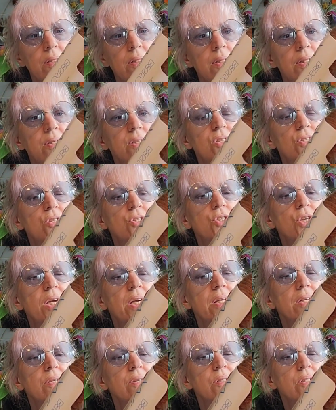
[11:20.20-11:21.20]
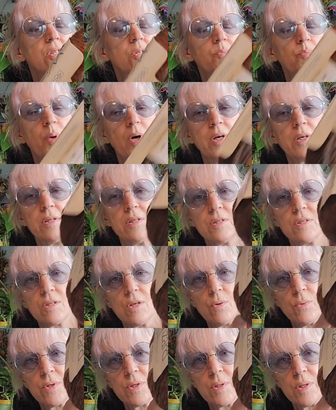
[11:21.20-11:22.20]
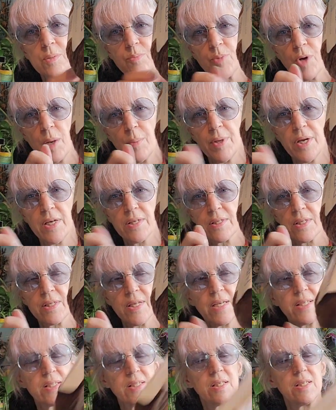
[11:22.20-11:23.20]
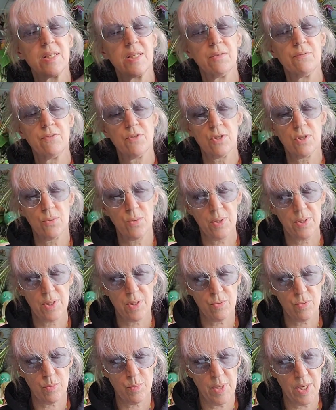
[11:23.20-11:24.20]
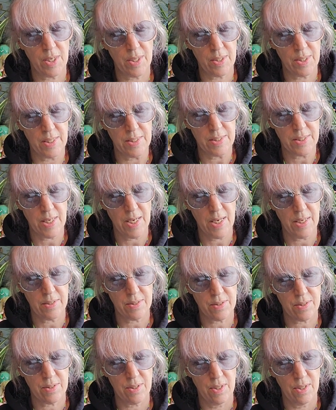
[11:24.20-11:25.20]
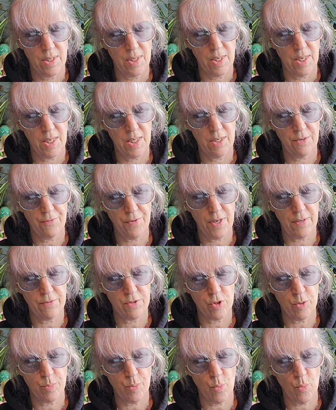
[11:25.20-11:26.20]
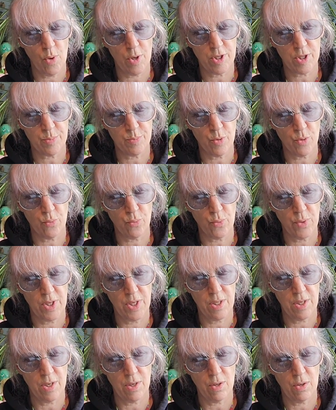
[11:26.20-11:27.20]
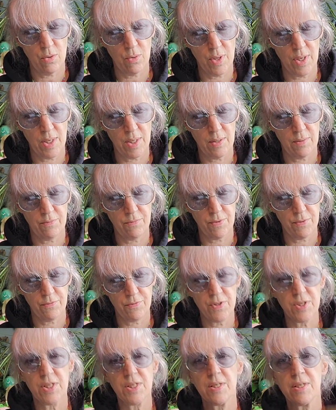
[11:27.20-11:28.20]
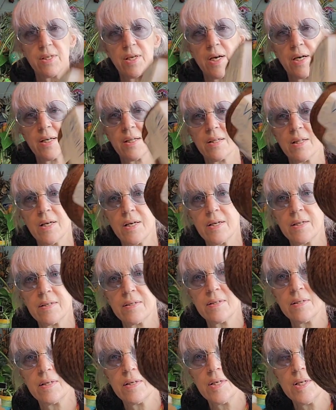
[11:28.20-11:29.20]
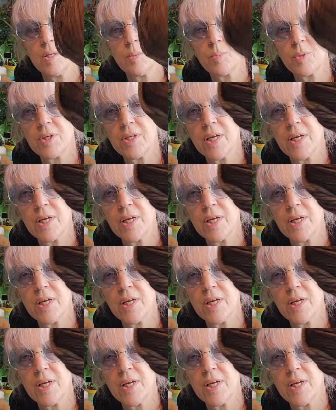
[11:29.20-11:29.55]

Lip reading: it's chain spun, so it probably has a nice give to it. This would make a nice hat. 85 superwash merino and 15 nylon. But